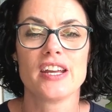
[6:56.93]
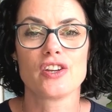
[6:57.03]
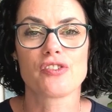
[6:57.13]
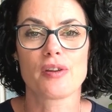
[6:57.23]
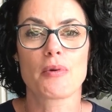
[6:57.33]

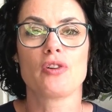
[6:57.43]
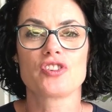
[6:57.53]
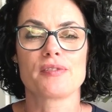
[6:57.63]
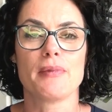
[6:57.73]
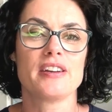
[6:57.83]
Your
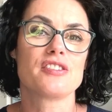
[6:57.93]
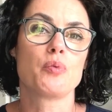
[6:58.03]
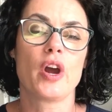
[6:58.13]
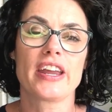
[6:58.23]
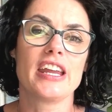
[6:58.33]
subconscious mind is
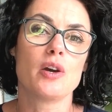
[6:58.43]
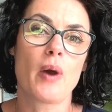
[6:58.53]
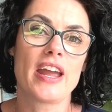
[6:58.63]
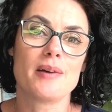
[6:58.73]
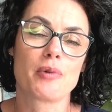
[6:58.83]
working
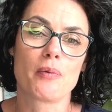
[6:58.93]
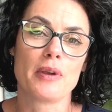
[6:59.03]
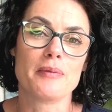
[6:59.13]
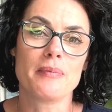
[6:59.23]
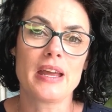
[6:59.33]
away at a
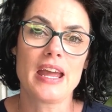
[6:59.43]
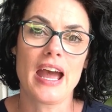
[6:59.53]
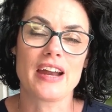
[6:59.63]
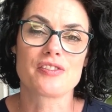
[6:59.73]
problem and